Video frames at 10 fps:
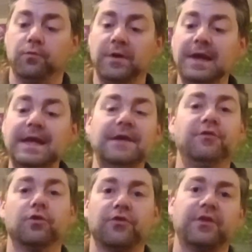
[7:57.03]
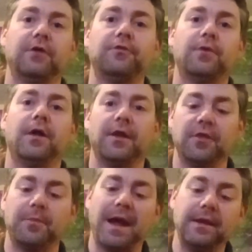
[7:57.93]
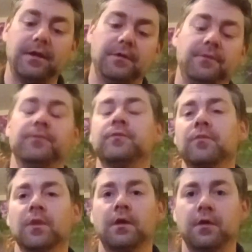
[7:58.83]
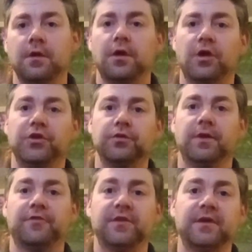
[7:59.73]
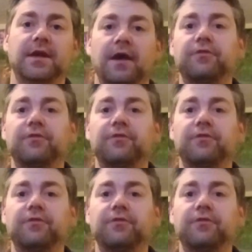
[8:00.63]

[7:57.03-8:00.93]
relieve yourself while at the bank and you don't have to take